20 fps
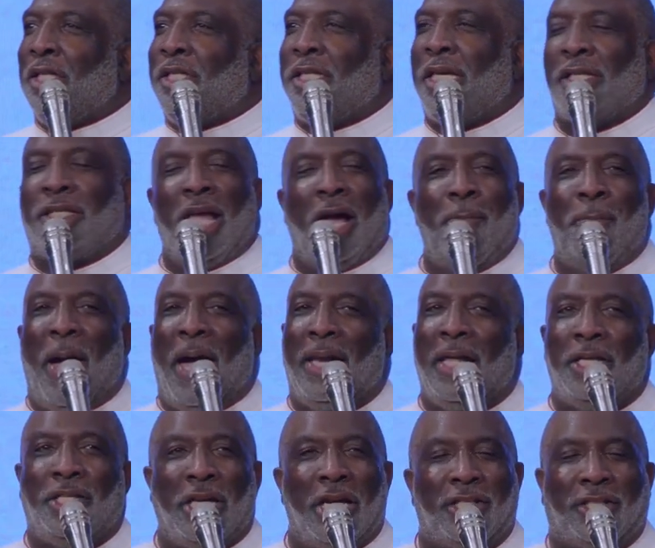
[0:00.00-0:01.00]

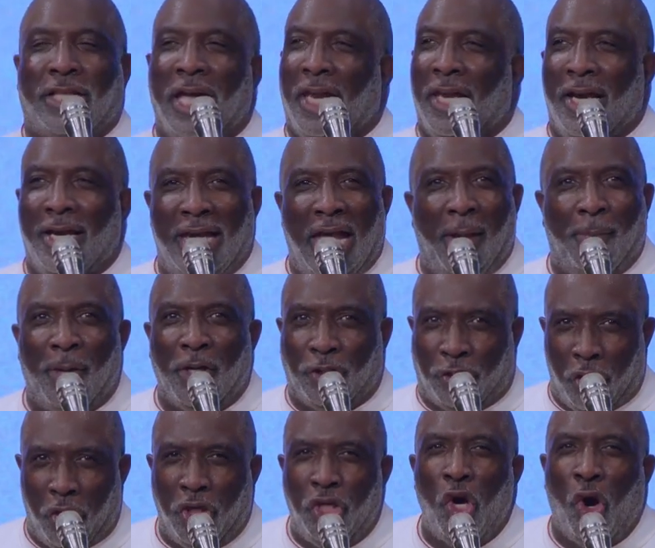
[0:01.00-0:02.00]
Somebody just tell a neighbor,
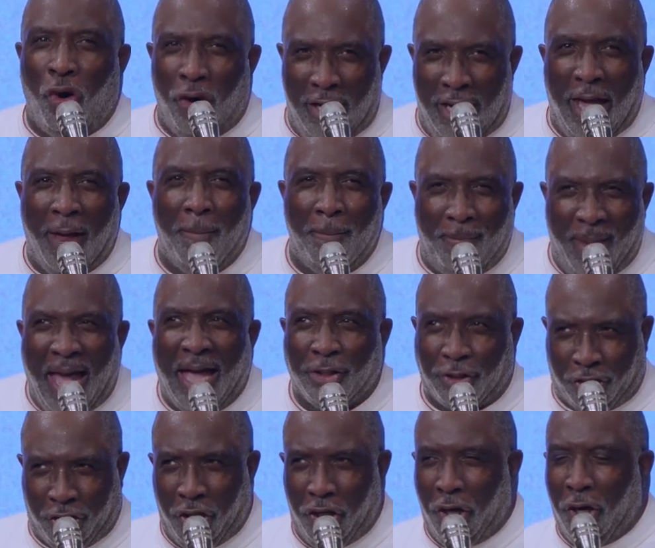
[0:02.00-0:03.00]
say, you're an
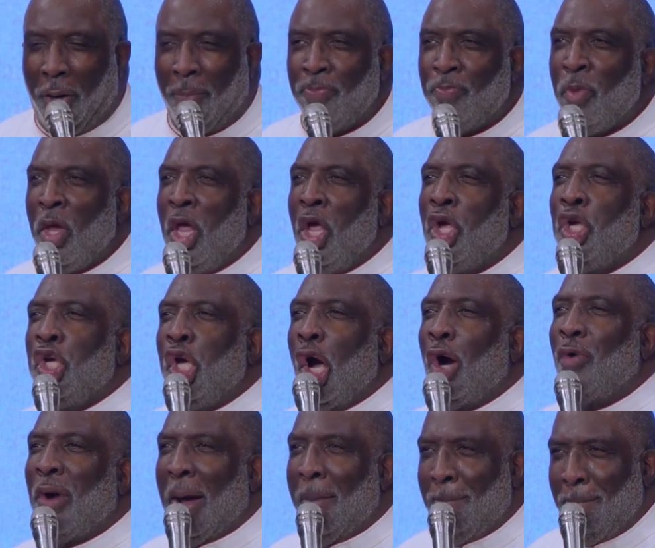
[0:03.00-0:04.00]
ambassador.
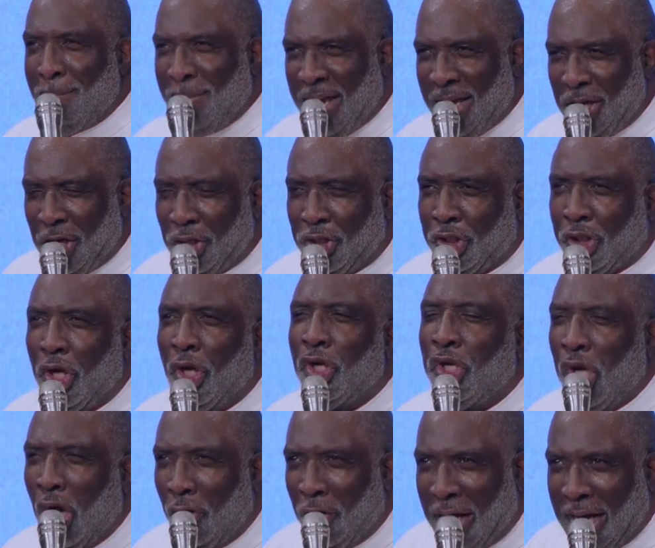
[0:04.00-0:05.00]
You're a minister.
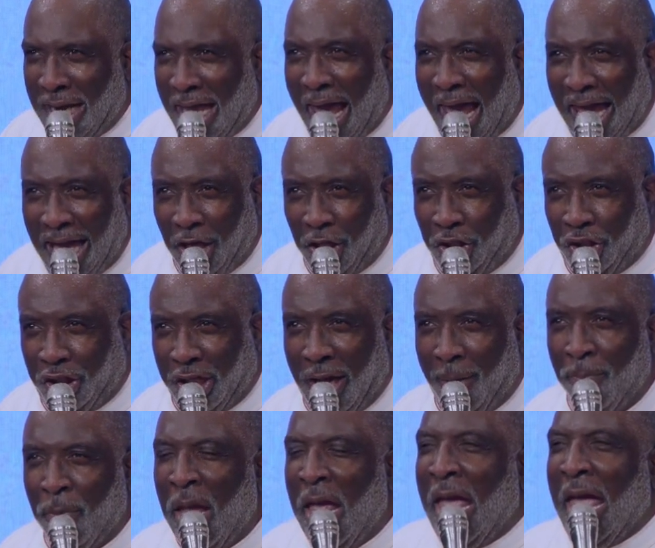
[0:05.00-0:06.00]
You're an agent.